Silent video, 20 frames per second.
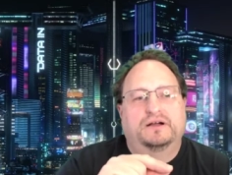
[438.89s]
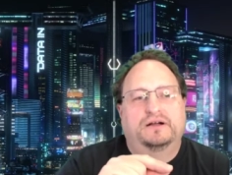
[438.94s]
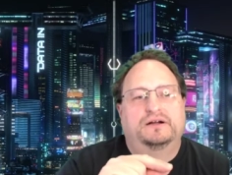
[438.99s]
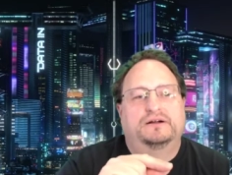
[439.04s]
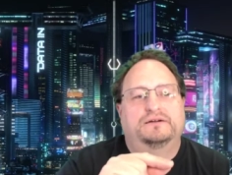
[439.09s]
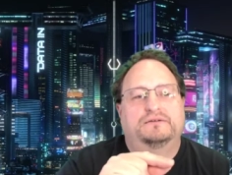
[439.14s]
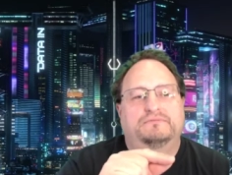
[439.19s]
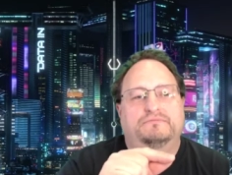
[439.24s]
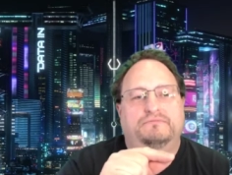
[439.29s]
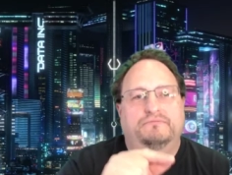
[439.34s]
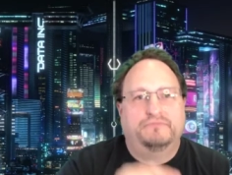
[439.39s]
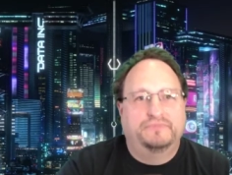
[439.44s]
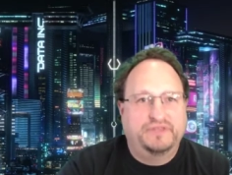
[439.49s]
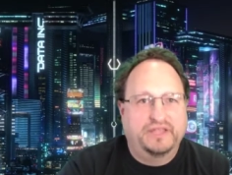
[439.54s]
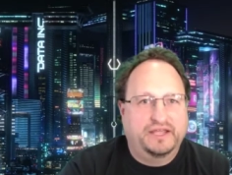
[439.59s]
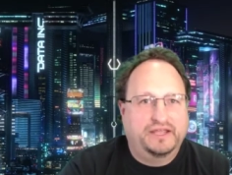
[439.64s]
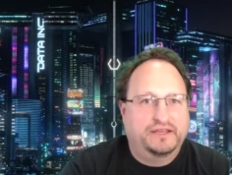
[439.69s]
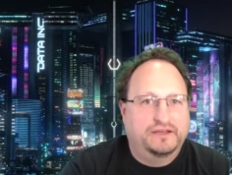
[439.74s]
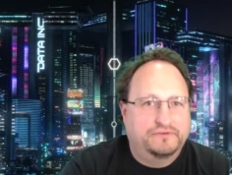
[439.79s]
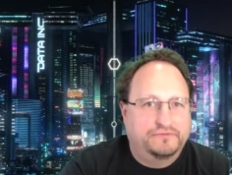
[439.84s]
uh,
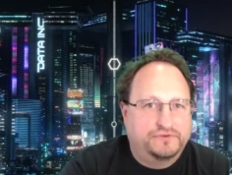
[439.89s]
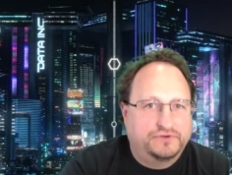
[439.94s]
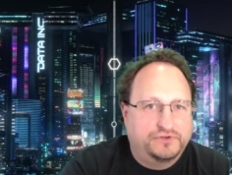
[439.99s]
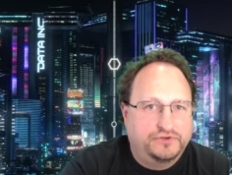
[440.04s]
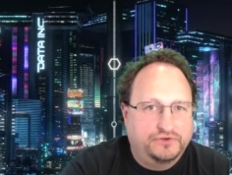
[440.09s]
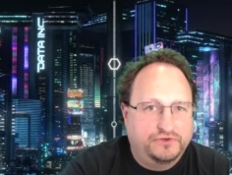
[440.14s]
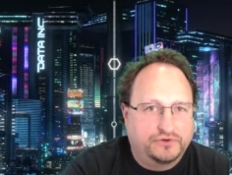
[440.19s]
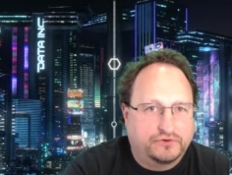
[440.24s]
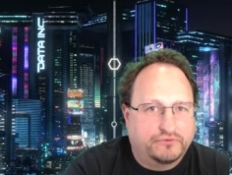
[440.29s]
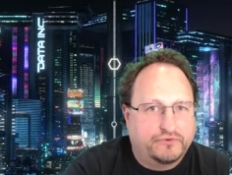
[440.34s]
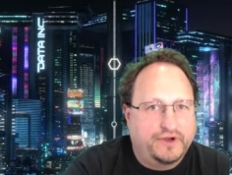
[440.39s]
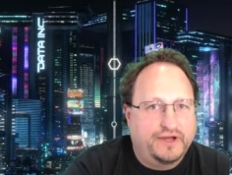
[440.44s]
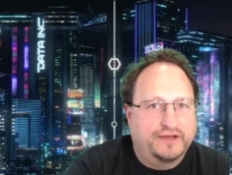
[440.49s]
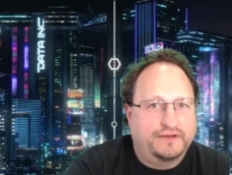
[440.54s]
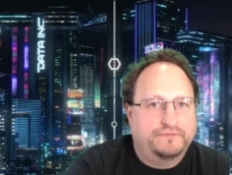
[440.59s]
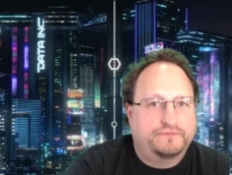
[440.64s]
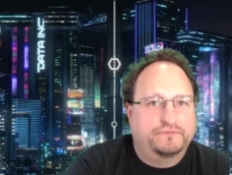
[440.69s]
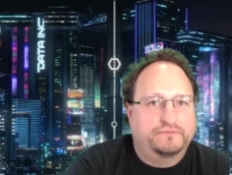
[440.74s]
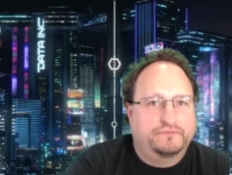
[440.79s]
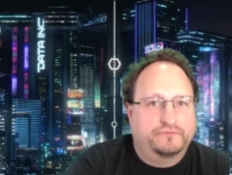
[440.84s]
negative to your
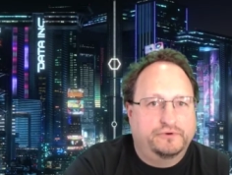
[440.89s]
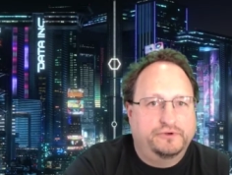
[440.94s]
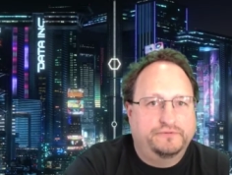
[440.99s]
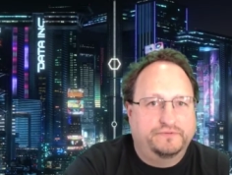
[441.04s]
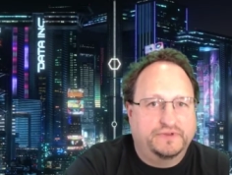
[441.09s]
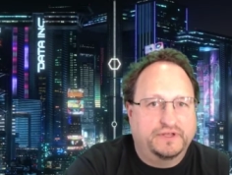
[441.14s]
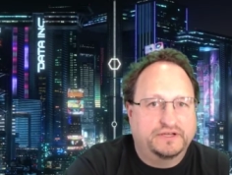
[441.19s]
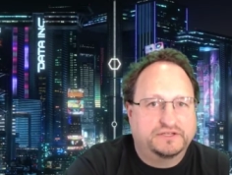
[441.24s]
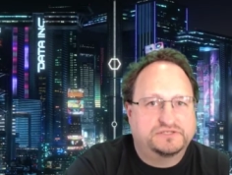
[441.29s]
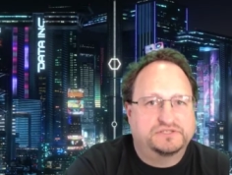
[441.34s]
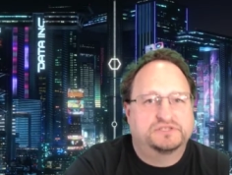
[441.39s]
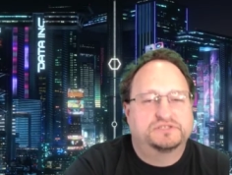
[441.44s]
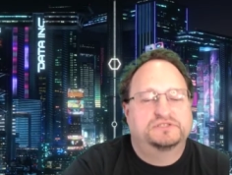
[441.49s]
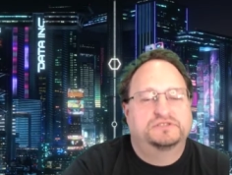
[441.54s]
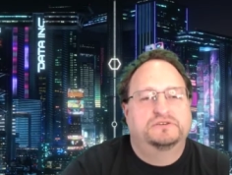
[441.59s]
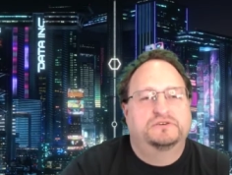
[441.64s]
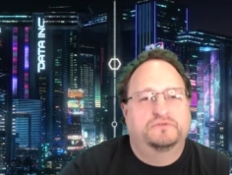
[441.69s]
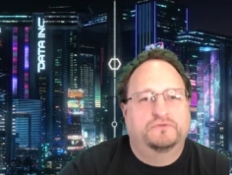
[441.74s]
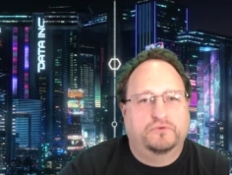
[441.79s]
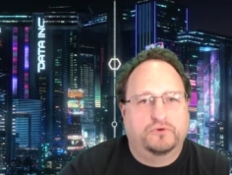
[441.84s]
ref
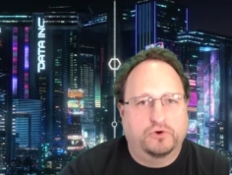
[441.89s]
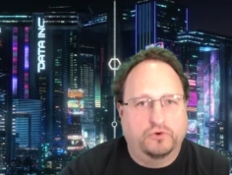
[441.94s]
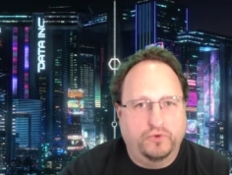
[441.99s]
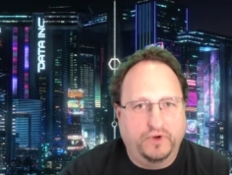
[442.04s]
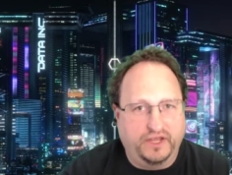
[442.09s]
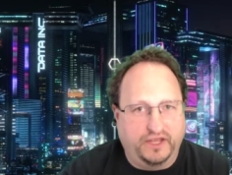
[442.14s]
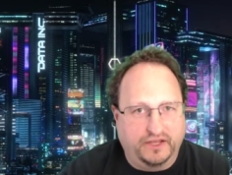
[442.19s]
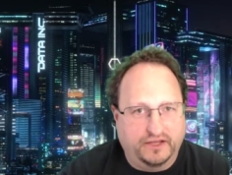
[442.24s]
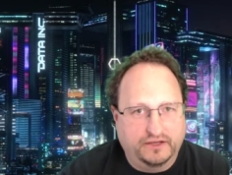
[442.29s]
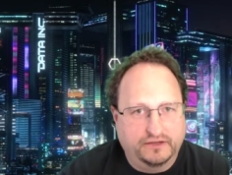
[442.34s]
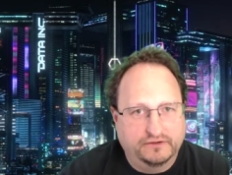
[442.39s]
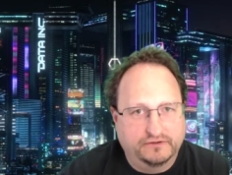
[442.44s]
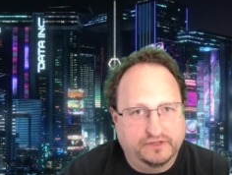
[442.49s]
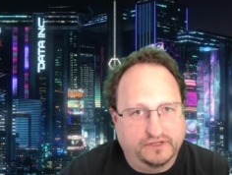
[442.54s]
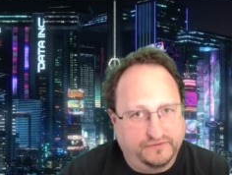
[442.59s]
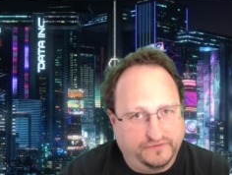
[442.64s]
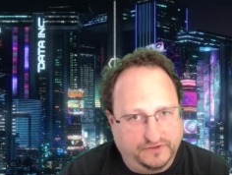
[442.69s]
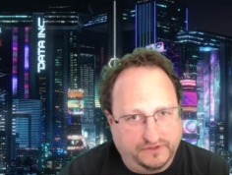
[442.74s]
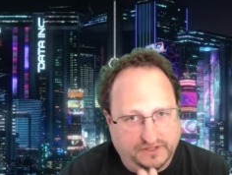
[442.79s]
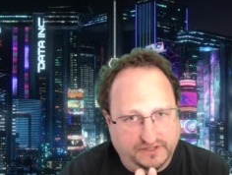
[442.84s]
reflexes for a week
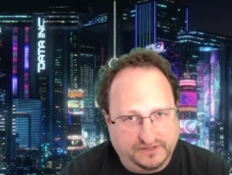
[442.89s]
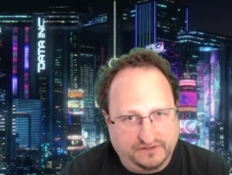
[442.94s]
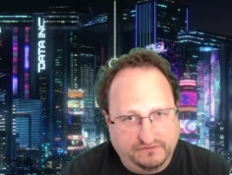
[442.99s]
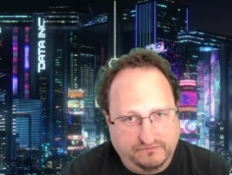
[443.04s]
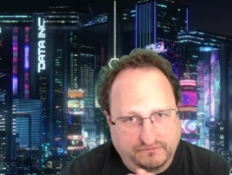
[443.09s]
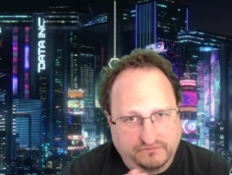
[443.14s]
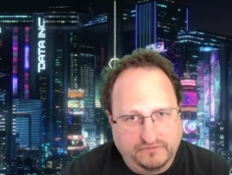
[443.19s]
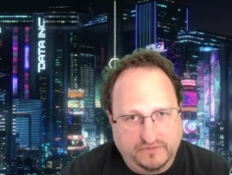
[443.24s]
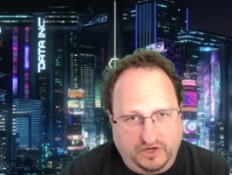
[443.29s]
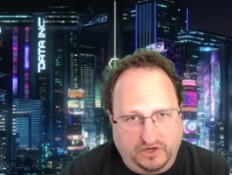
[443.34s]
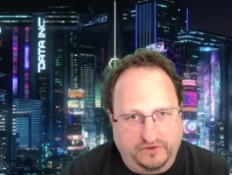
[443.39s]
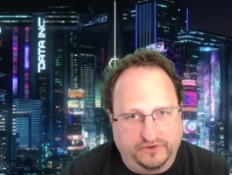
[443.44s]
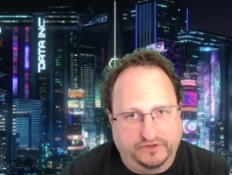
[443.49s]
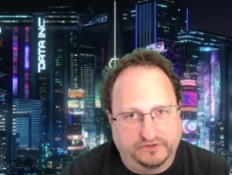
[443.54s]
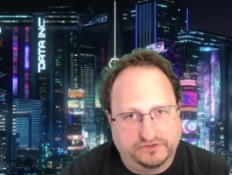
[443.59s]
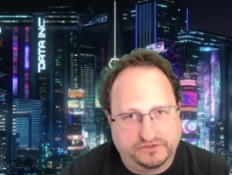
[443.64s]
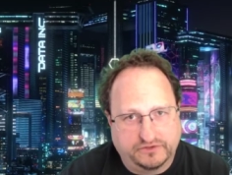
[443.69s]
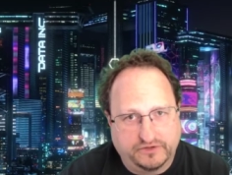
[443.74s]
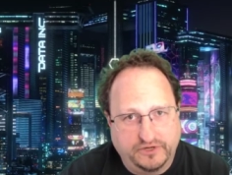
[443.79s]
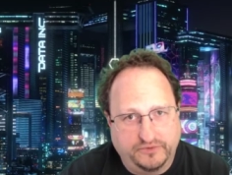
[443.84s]
if you did
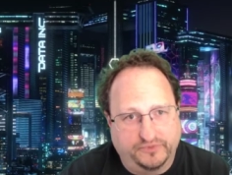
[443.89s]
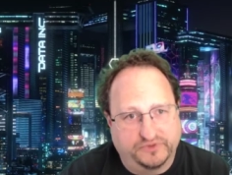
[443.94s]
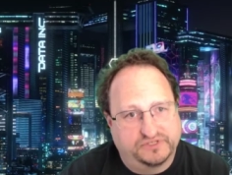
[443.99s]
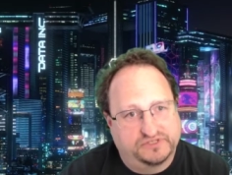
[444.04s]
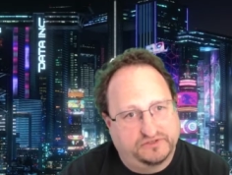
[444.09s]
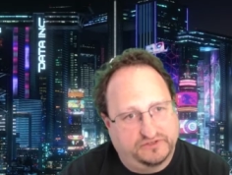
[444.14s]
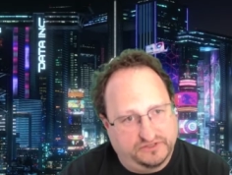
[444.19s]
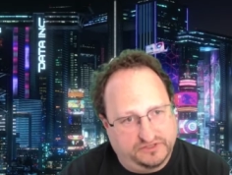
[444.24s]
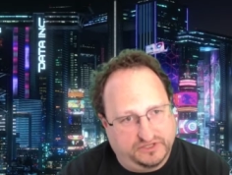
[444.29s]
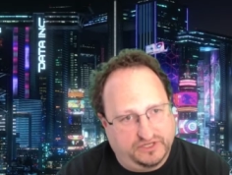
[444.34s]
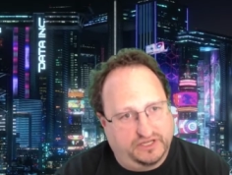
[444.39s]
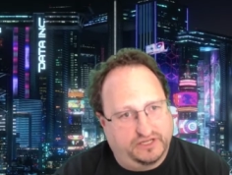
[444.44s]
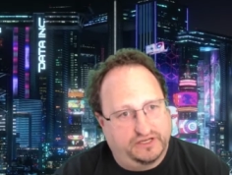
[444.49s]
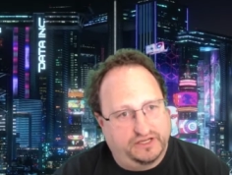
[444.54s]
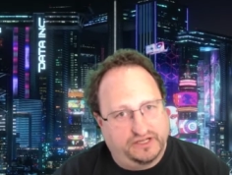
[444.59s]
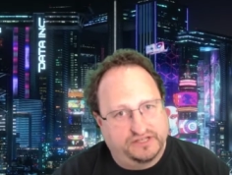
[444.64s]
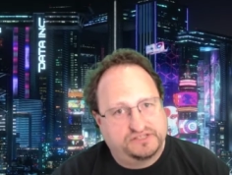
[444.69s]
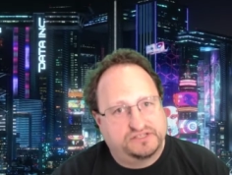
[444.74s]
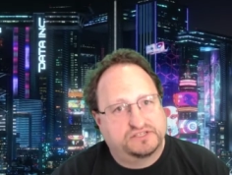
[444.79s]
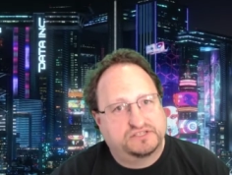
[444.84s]
all those treatments because you
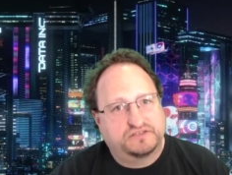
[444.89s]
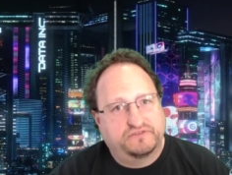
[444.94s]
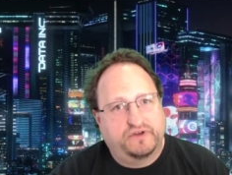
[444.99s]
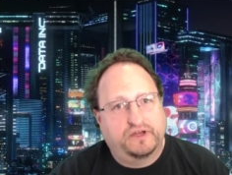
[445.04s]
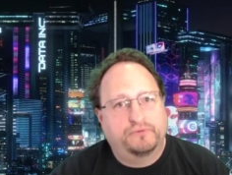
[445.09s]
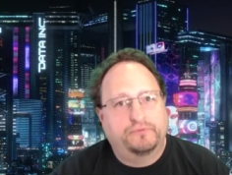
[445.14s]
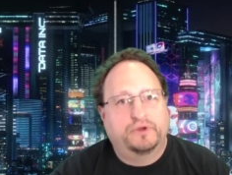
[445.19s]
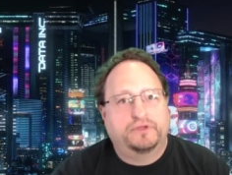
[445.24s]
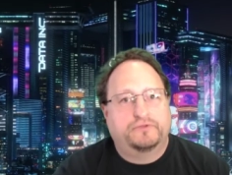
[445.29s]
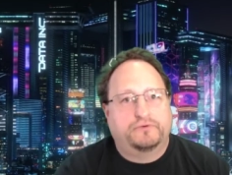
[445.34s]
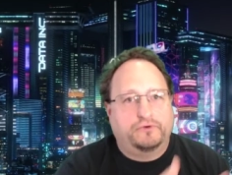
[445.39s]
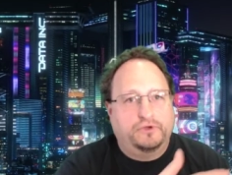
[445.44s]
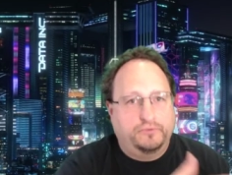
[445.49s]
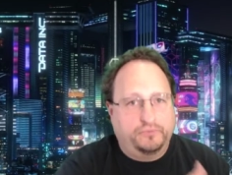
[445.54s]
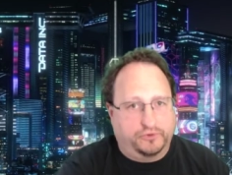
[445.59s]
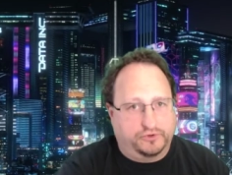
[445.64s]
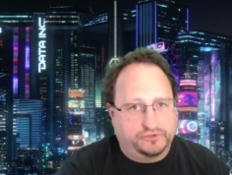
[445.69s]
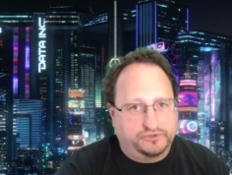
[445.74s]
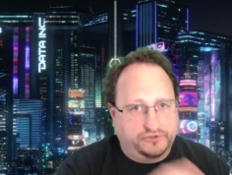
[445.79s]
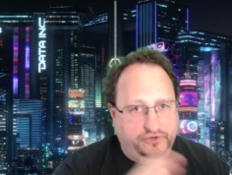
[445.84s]
got die six divided by
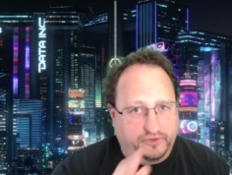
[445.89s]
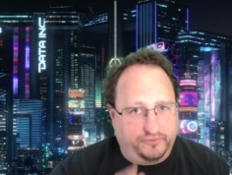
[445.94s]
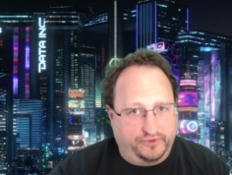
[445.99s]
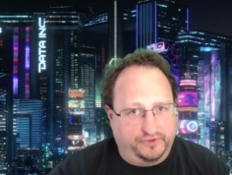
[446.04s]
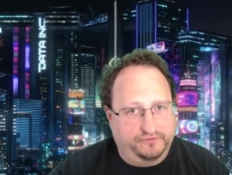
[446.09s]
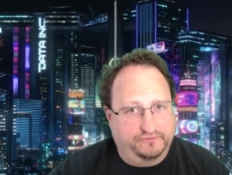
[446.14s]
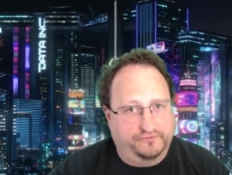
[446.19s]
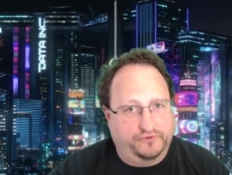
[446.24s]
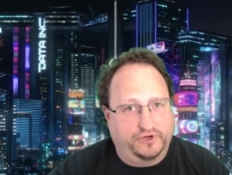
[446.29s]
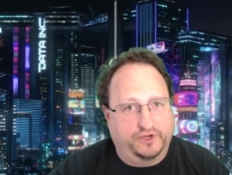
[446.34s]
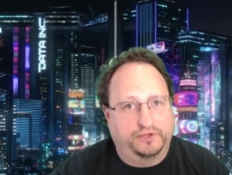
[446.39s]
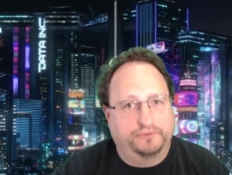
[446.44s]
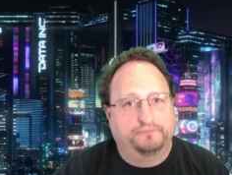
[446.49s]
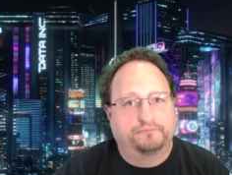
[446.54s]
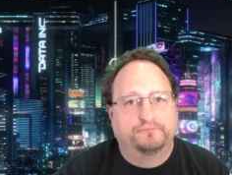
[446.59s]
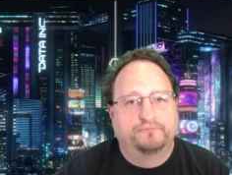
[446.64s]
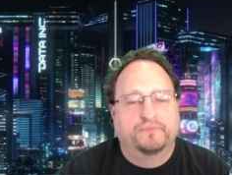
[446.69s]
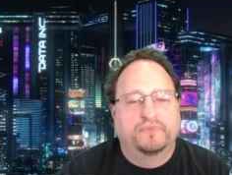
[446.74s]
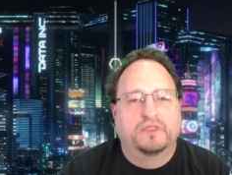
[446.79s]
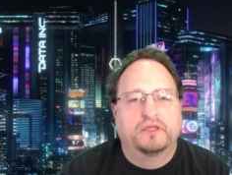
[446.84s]
three per treatment,
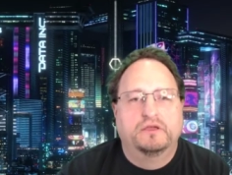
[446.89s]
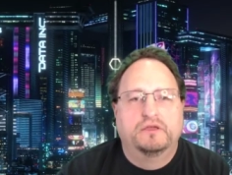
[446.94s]
right?